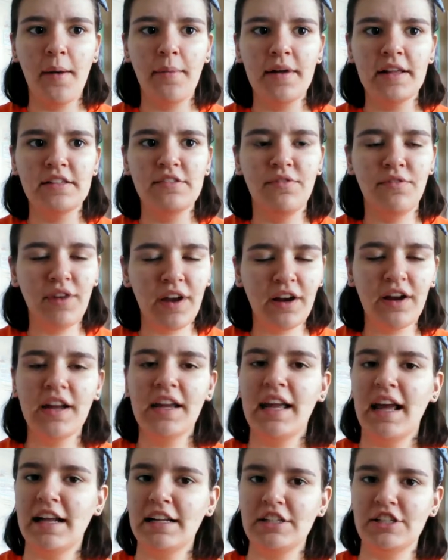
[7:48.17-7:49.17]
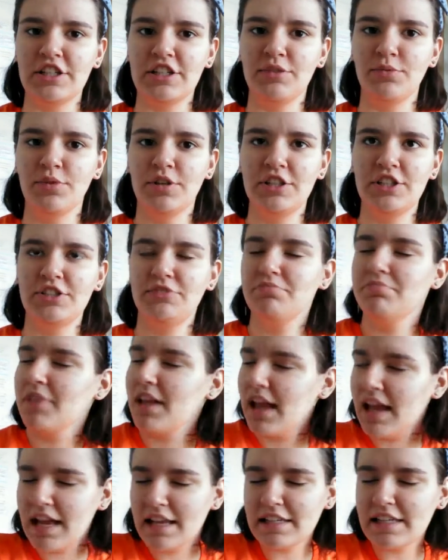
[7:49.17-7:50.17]
It's very catchy, which
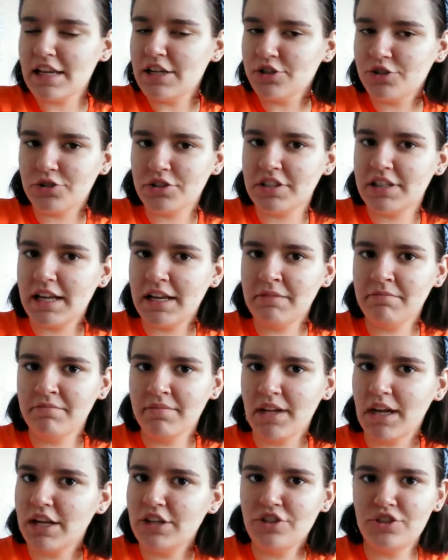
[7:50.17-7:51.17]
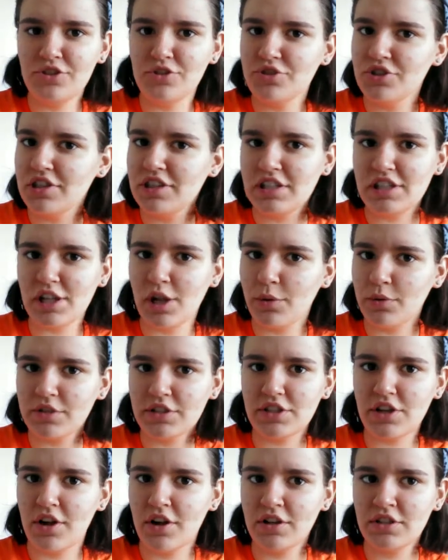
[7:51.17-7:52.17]
is interesting because usually slower
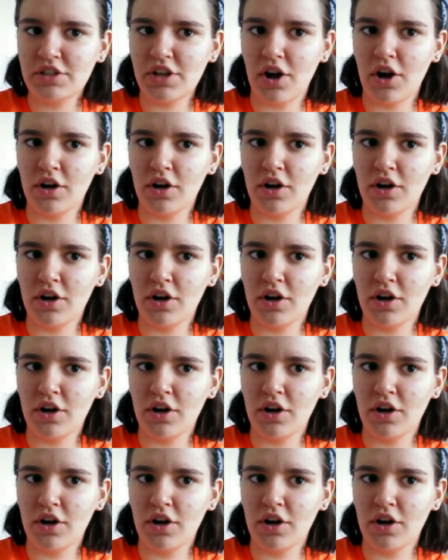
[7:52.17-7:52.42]
songs